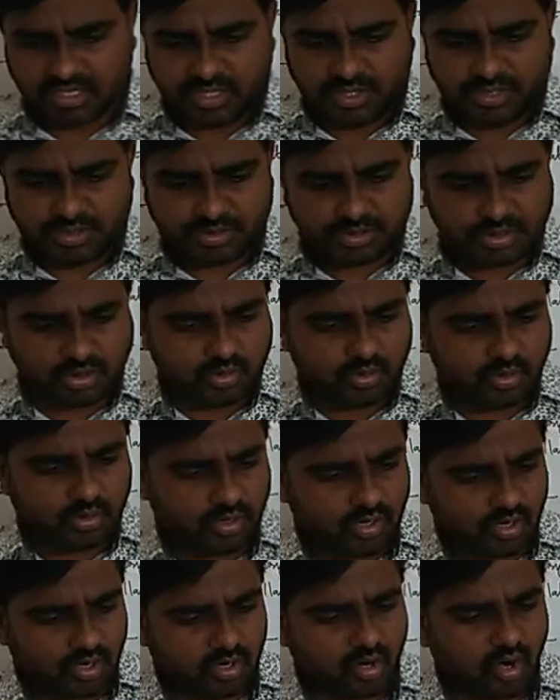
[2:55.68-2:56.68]

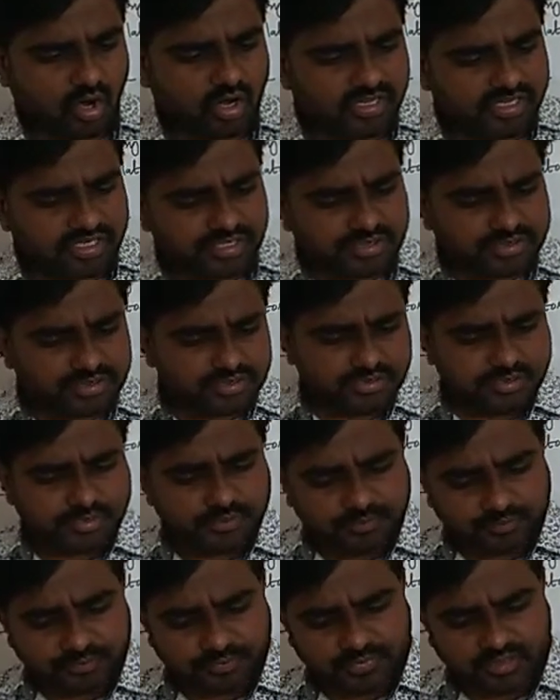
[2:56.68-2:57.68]
So according
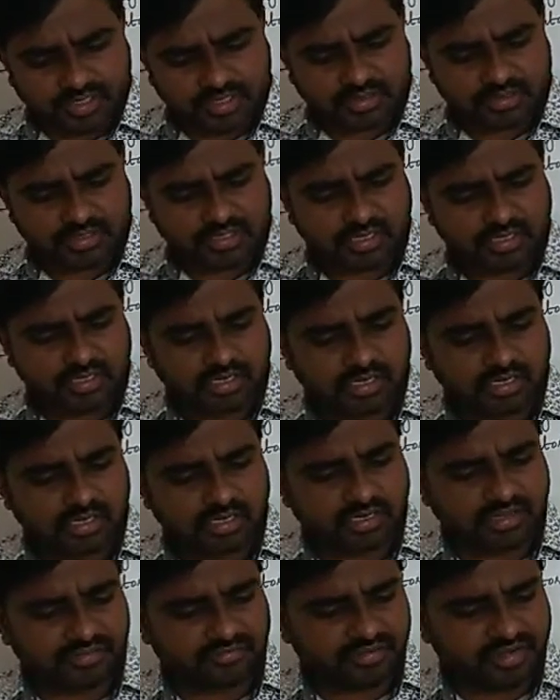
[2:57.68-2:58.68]
to the
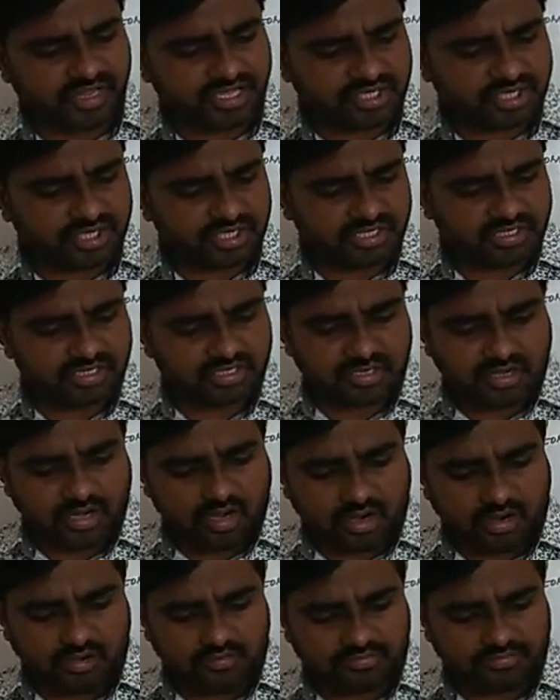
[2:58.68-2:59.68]
definition
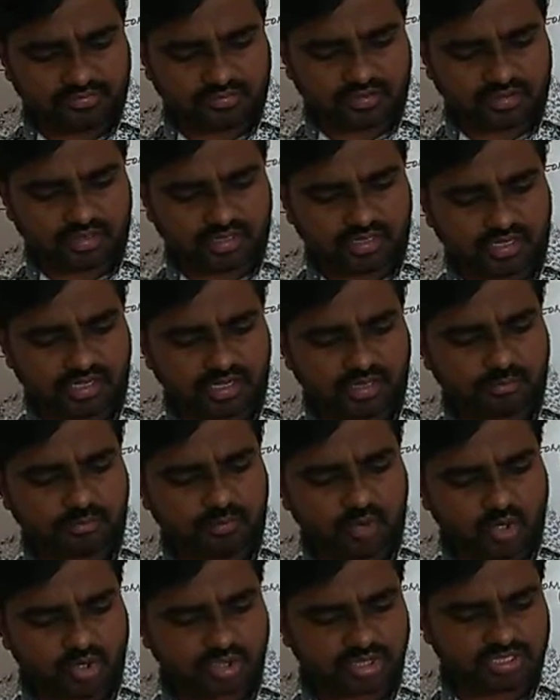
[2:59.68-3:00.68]
of a
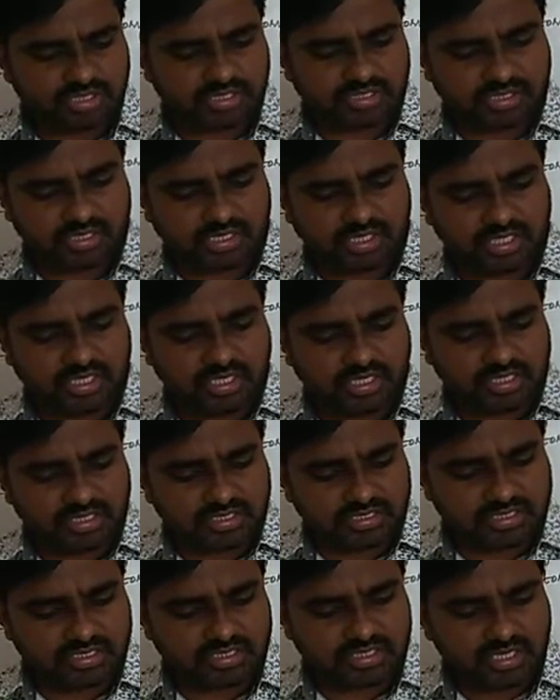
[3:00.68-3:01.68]
motion
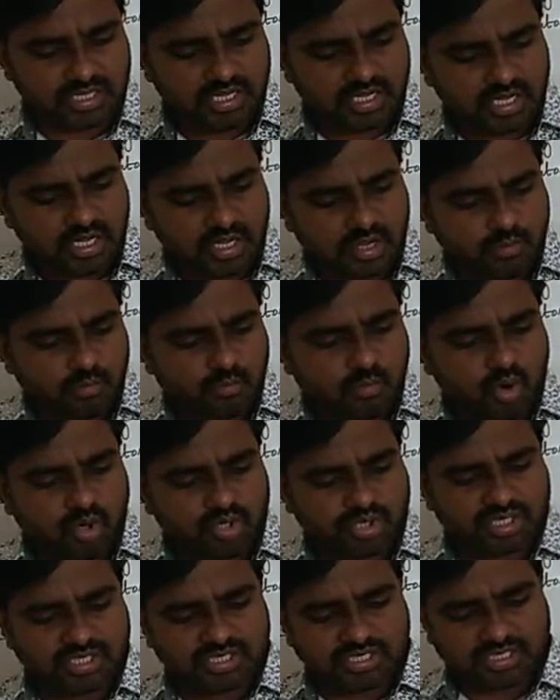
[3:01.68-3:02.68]
is
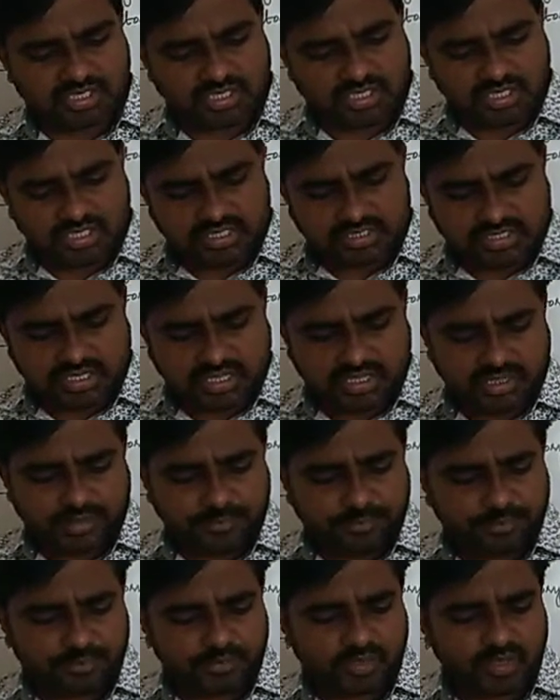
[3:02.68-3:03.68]
a
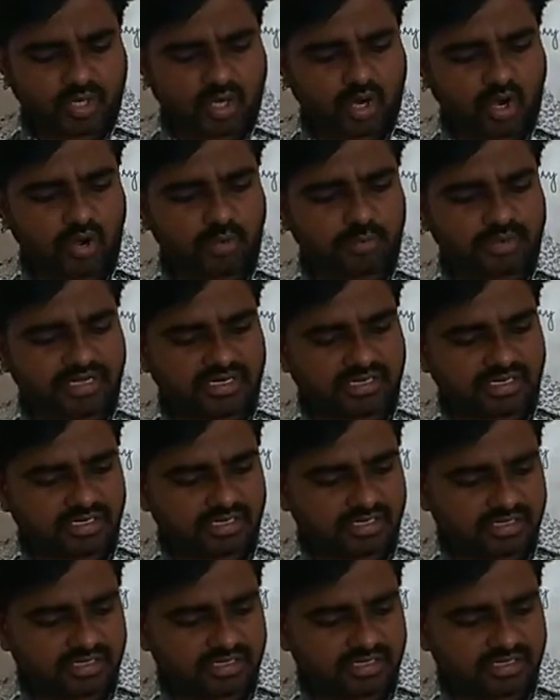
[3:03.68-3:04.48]
common